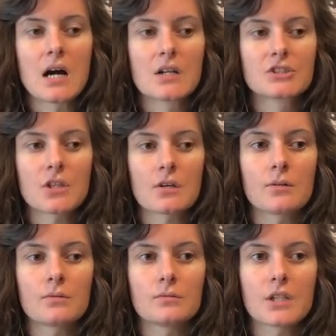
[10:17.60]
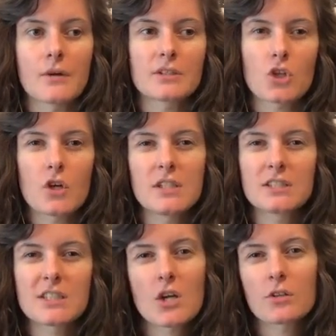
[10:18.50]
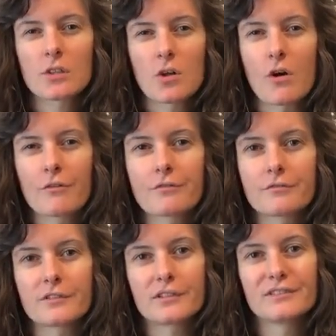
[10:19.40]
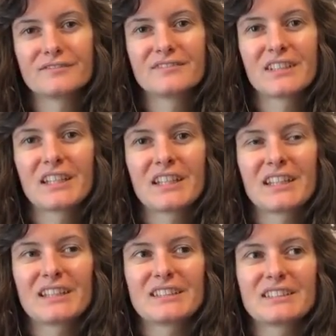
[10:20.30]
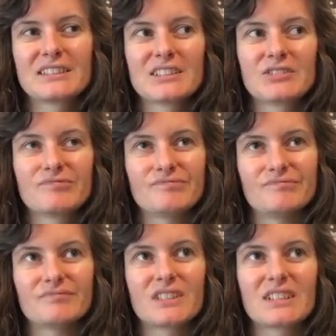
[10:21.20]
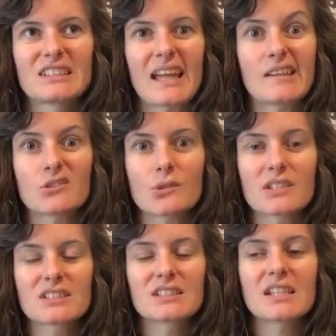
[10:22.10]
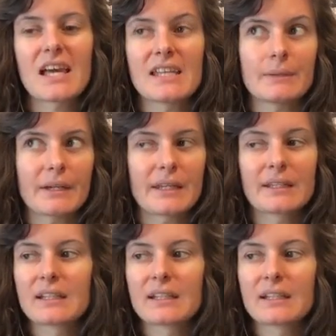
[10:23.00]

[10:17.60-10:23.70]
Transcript: so you know, it's the on and off that it's getting to us. Anyway,